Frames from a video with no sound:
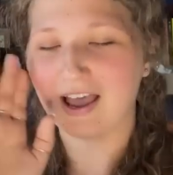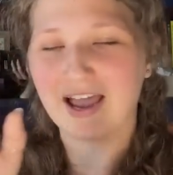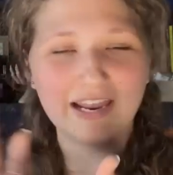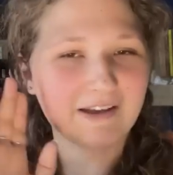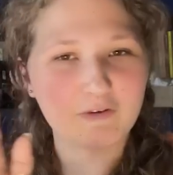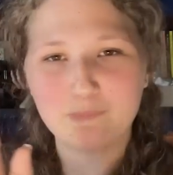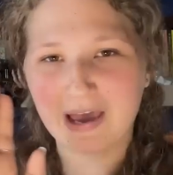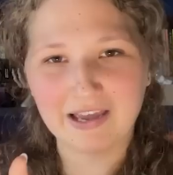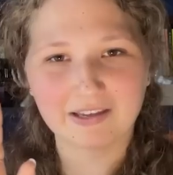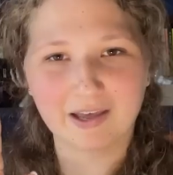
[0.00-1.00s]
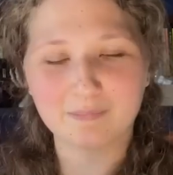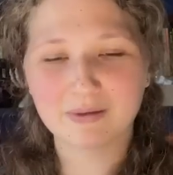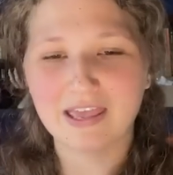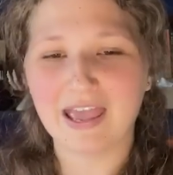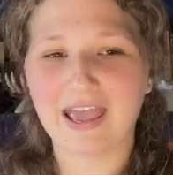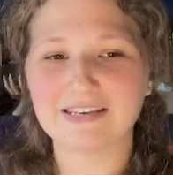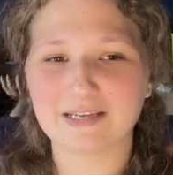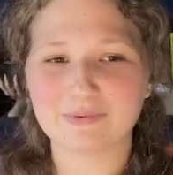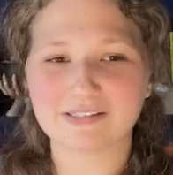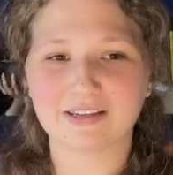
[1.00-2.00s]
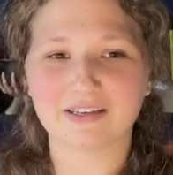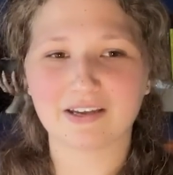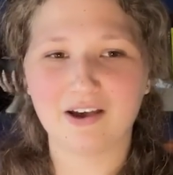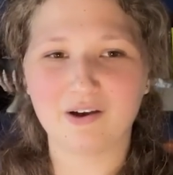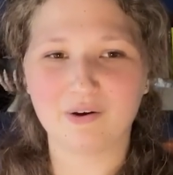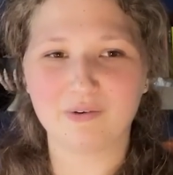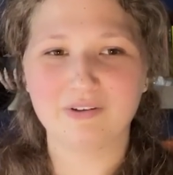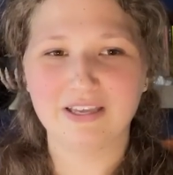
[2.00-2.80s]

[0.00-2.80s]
I have a backup. And Damon's like, oh,